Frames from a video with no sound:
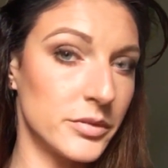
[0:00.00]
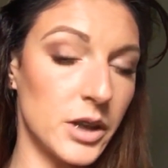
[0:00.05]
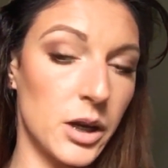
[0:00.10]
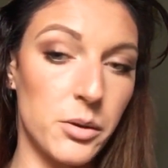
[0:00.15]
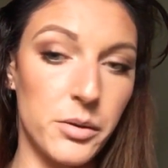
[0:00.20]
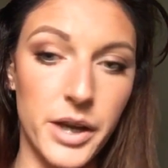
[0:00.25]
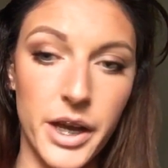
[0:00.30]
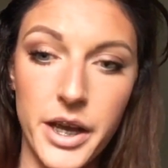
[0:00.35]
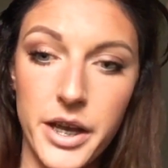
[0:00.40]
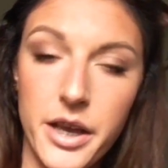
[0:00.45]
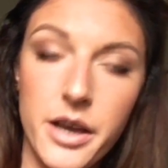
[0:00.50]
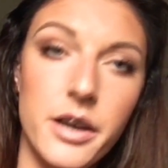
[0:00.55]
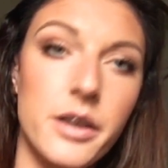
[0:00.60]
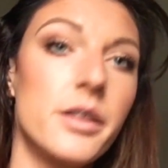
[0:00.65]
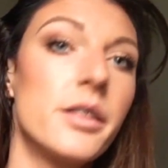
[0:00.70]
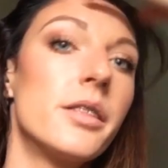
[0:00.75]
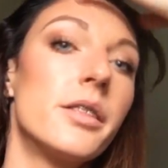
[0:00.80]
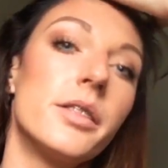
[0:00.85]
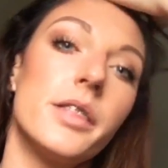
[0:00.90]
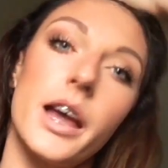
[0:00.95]
Okay,
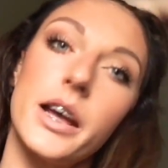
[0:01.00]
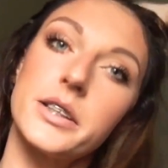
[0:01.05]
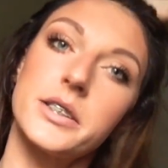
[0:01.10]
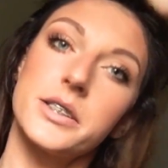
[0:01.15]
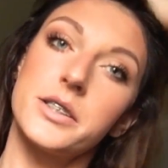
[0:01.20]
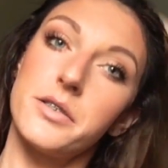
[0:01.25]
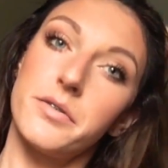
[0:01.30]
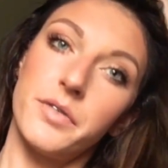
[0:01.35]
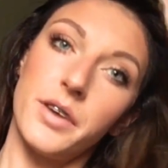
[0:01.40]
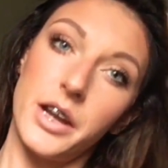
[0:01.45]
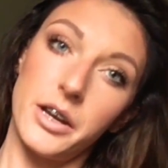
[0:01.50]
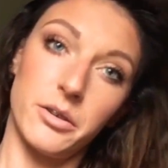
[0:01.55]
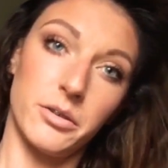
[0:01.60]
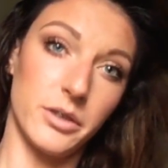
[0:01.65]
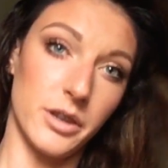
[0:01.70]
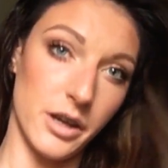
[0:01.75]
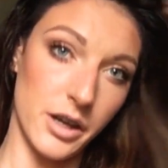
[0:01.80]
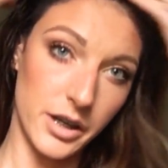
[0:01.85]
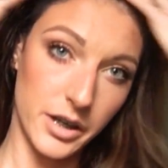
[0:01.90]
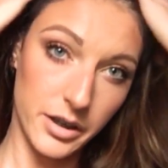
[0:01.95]
that's the final
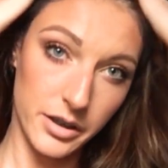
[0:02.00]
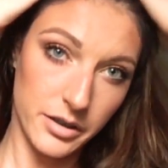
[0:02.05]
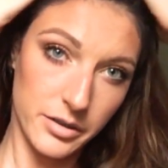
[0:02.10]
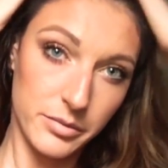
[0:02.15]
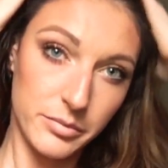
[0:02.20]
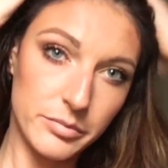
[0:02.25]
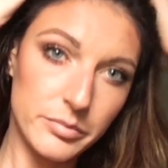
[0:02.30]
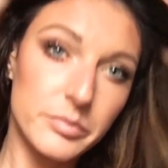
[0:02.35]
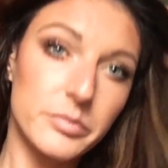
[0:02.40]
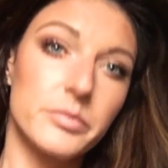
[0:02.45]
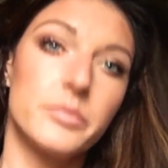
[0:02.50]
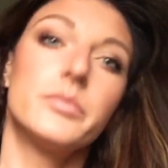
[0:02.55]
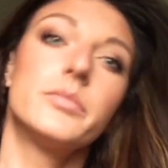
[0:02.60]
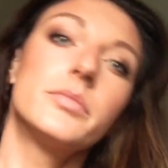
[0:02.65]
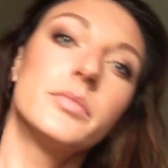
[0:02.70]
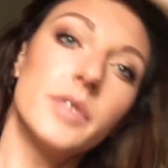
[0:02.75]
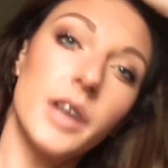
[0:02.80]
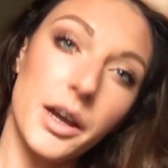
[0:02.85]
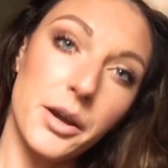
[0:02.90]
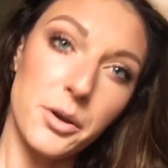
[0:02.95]
look.
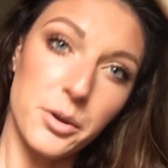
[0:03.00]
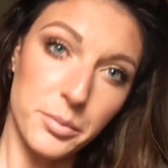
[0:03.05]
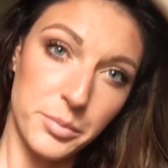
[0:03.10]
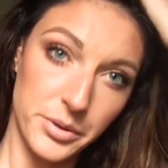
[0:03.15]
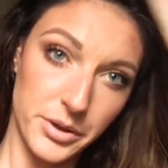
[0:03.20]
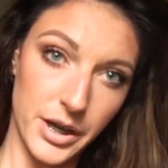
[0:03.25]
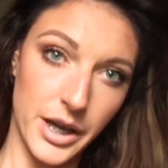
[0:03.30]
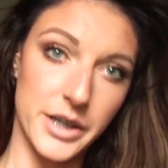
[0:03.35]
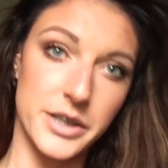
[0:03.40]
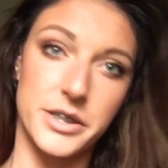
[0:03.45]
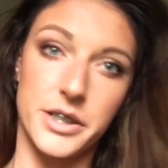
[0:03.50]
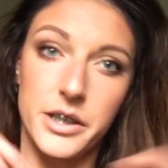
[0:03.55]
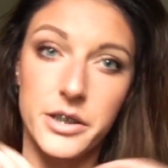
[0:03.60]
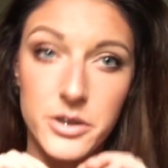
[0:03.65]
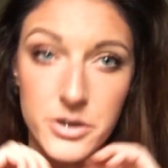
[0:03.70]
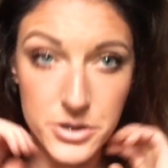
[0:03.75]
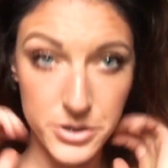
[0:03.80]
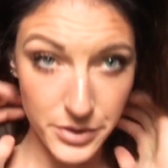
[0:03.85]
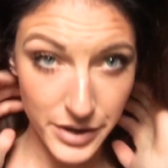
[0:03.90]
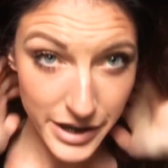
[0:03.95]
I hope you guys
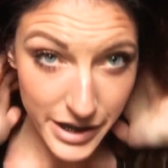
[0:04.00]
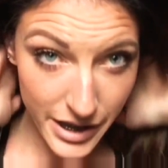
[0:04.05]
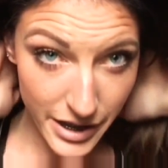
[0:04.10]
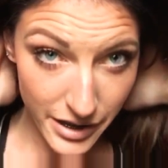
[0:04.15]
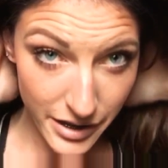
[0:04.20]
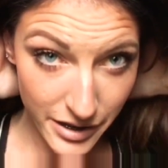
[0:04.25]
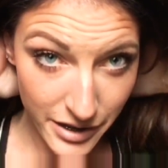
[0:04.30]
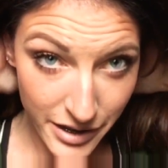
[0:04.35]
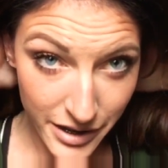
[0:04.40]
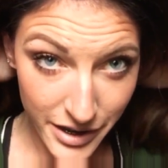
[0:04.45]
enjoyed it.